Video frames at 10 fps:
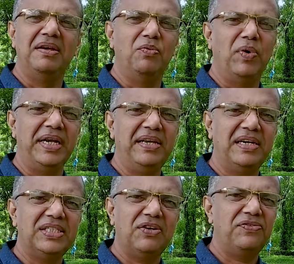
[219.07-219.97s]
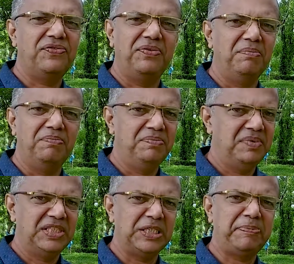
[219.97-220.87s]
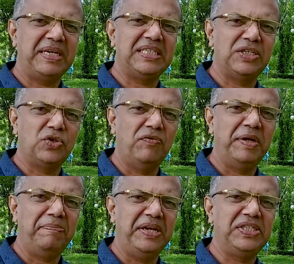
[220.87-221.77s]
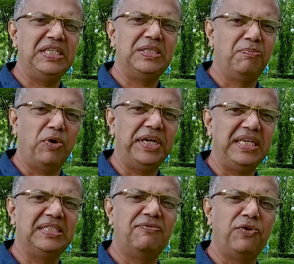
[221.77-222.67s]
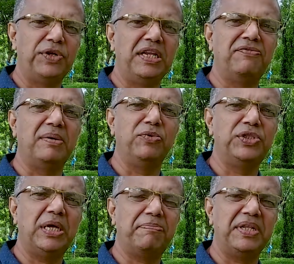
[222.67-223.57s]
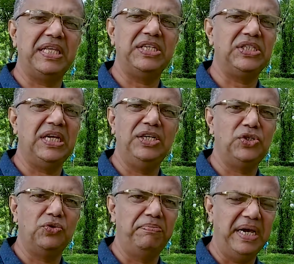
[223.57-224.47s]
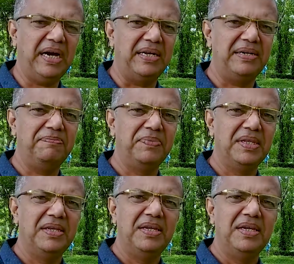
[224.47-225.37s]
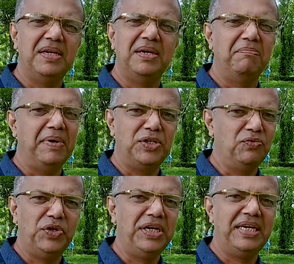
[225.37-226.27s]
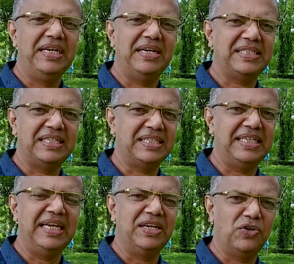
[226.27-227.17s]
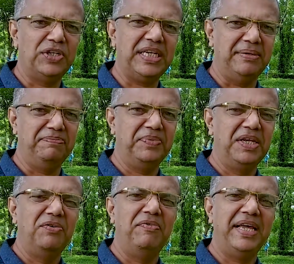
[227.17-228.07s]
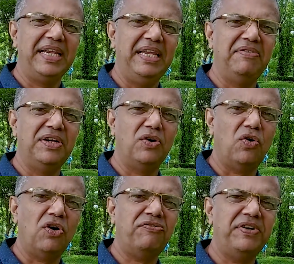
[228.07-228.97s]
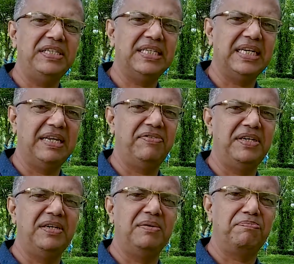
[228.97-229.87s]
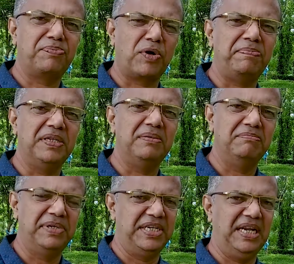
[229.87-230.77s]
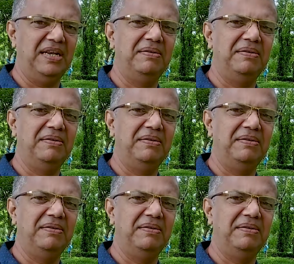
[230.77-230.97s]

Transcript: One hears of suspected COVID patients' bodies floating from Uttar Pradesh into Bihar, but you wouldn't hear such a thing in Kottayam, where even orphans are given proper burial.